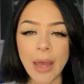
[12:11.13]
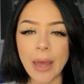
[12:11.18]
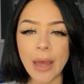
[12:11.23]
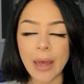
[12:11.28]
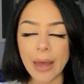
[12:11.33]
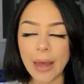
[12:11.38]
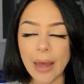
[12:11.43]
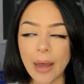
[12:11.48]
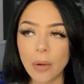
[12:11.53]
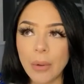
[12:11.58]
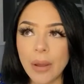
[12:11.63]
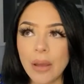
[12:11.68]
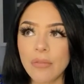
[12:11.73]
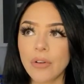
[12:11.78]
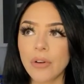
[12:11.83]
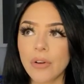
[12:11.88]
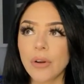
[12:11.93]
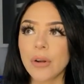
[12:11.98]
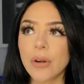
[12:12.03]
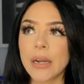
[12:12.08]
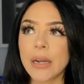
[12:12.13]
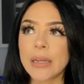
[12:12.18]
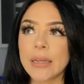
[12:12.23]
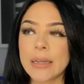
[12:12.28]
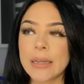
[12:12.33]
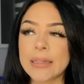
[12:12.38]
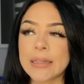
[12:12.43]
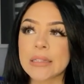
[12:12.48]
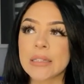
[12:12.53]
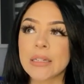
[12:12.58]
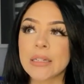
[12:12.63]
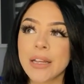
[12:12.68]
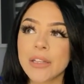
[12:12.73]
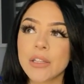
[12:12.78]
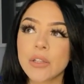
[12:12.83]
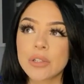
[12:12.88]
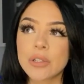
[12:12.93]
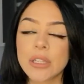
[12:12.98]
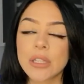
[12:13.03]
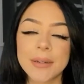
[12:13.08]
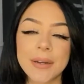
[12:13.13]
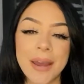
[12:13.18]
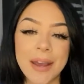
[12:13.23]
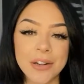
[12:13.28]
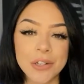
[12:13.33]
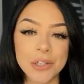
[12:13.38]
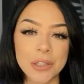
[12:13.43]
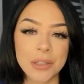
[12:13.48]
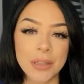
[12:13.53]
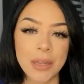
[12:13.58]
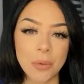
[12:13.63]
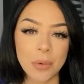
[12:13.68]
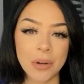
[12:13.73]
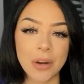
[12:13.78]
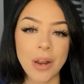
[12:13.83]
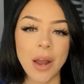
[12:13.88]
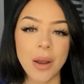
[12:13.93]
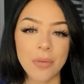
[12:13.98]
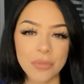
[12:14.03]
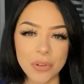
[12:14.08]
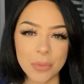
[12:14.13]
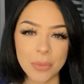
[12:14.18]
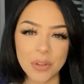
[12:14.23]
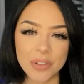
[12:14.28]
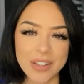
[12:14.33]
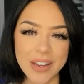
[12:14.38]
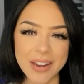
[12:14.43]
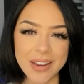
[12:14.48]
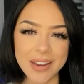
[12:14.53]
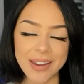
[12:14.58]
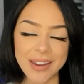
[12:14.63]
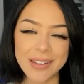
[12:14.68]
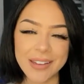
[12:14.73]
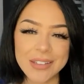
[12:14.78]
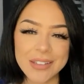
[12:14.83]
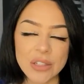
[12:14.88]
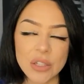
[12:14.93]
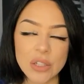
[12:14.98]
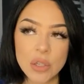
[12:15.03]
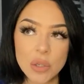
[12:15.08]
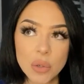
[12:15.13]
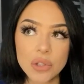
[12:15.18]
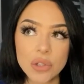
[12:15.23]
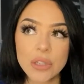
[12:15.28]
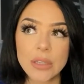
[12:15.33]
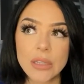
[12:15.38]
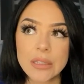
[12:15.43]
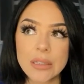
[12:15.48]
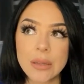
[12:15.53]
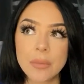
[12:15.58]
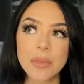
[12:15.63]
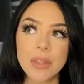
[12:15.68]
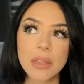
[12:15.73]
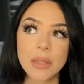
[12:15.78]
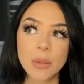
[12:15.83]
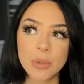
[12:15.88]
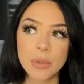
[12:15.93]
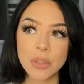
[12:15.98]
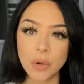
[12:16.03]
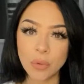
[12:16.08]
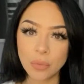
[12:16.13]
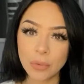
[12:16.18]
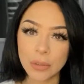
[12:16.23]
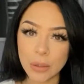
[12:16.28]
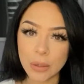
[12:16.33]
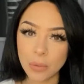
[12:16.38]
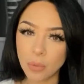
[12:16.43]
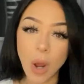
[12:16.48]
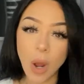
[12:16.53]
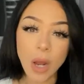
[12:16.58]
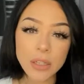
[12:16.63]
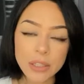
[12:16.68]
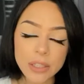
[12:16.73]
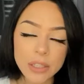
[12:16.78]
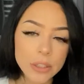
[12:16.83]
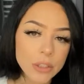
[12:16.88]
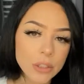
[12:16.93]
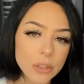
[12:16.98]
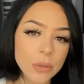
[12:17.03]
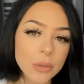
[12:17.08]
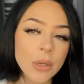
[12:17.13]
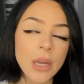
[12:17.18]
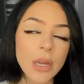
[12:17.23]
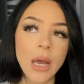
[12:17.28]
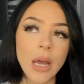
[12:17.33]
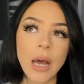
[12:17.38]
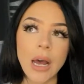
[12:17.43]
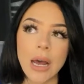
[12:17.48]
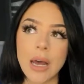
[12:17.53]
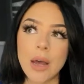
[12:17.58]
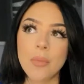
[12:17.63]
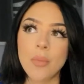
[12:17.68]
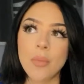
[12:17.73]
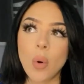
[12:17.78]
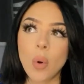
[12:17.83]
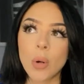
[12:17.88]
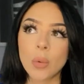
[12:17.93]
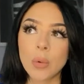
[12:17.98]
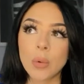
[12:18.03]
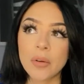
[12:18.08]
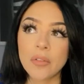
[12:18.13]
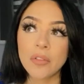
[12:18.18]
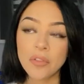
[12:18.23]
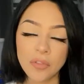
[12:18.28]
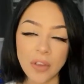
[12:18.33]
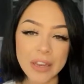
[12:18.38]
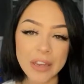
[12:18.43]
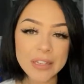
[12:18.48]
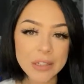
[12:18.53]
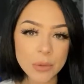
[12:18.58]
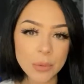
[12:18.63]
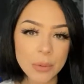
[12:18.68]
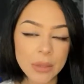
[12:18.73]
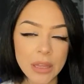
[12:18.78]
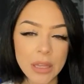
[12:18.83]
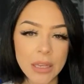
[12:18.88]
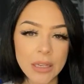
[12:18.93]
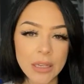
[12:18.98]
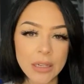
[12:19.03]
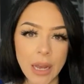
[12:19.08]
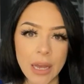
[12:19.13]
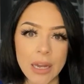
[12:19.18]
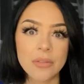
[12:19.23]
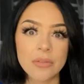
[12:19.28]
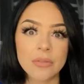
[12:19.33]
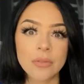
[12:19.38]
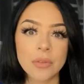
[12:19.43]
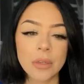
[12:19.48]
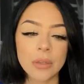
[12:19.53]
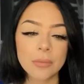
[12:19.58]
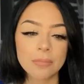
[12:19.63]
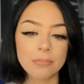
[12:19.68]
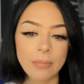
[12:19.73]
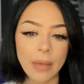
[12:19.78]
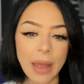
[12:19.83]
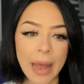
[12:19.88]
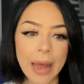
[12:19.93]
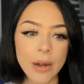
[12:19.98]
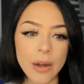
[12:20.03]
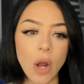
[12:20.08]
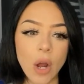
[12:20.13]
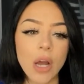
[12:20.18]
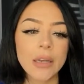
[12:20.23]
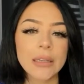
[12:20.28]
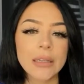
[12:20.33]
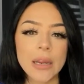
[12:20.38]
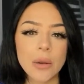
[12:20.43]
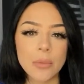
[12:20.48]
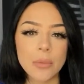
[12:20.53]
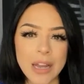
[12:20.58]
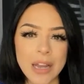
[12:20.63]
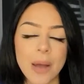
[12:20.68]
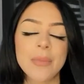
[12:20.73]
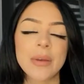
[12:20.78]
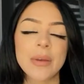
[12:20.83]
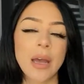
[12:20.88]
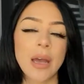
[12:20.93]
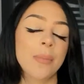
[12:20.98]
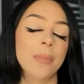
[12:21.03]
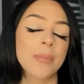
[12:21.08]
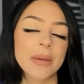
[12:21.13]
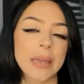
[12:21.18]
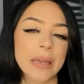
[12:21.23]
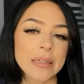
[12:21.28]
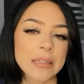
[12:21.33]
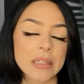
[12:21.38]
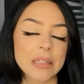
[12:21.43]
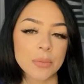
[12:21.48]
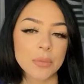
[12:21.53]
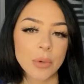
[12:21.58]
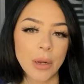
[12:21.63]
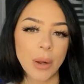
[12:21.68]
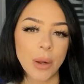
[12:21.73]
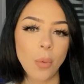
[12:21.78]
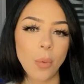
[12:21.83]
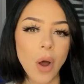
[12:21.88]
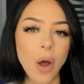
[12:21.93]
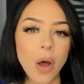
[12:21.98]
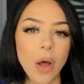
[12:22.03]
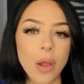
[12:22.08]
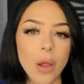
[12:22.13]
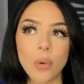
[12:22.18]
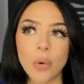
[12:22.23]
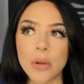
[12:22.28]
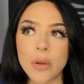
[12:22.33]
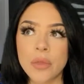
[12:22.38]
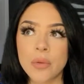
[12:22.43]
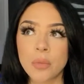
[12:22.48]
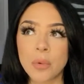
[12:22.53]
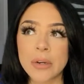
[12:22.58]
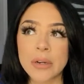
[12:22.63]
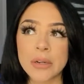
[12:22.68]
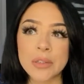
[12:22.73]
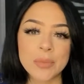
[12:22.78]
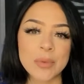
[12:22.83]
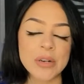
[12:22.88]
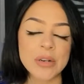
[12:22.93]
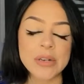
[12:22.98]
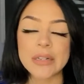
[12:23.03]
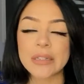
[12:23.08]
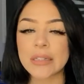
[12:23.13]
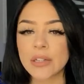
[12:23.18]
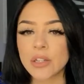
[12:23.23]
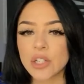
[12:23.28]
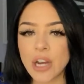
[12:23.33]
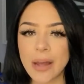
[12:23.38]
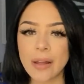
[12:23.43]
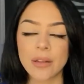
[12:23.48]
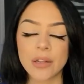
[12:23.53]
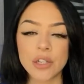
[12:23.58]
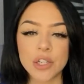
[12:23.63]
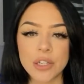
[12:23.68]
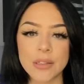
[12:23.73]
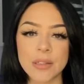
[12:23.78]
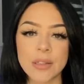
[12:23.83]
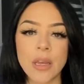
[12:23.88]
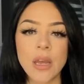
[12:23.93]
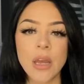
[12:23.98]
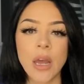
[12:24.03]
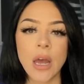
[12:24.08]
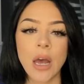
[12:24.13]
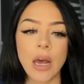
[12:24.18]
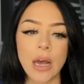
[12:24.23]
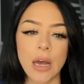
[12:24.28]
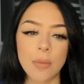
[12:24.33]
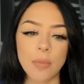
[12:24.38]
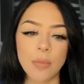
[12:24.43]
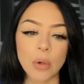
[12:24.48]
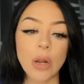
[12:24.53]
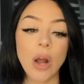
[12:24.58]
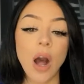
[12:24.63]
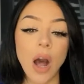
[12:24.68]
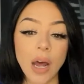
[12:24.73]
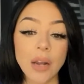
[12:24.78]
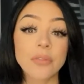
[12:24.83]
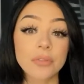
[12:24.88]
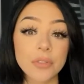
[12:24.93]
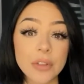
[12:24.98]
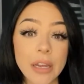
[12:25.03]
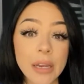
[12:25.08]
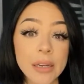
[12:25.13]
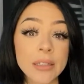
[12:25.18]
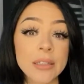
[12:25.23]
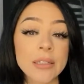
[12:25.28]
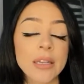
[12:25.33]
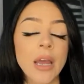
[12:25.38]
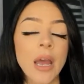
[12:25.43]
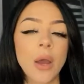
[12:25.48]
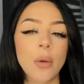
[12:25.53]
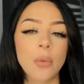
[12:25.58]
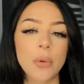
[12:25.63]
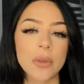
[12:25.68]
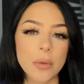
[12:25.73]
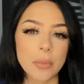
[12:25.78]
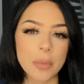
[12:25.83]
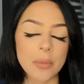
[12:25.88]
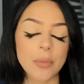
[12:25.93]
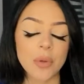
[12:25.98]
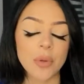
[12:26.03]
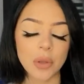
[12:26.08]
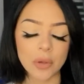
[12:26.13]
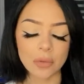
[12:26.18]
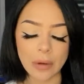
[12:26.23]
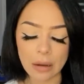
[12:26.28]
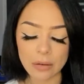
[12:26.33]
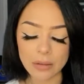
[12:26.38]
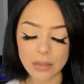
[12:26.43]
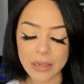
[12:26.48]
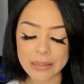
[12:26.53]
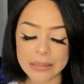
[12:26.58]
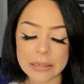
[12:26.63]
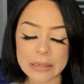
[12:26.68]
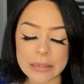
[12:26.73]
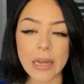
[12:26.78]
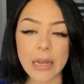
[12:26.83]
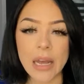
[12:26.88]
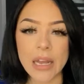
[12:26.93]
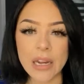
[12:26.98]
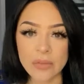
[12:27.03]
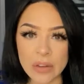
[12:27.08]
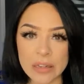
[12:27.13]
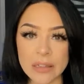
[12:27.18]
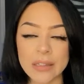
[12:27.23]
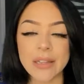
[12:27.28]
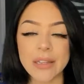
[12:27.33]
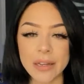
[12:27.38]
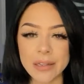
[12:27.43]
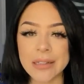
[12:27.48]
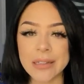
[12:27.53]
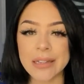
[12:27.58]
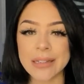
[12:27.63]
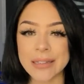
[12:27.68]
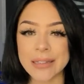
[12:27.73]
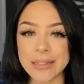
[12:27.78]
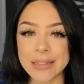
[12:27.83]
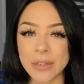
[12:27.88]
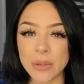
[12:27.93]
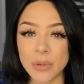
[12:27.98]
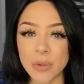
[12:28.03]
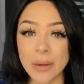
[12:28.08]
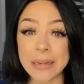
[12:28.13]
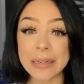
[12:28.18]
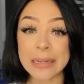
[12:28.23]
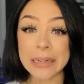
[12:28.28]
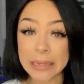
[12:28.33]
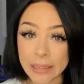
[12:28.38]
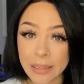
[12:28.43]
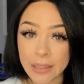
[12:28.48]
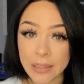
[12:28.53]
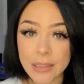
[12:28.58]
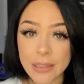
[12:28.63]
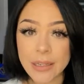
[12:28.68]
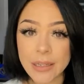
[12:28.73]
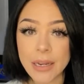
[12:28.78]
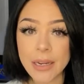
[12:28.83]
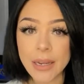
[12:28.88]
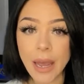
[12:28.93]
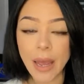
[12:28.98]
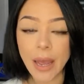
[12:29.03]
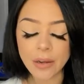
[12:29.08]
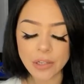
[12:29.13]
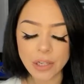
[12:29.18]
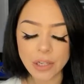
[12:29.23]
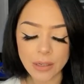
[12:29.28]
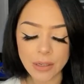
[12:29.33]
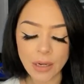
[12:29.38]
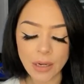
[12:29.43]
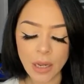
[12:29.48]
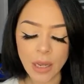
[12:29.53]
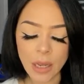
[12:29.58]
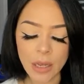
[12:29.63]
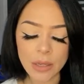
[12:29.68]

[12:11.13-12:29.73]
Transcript: However, it's not usually an action that we're comfortable taking. It's usually something that we don't really want to do, or we're faced with it kind of head on, like we come up against a brick wall, or that we're experiencing challenges or conflict with the people around us, and it kind of incites us into needing to take action.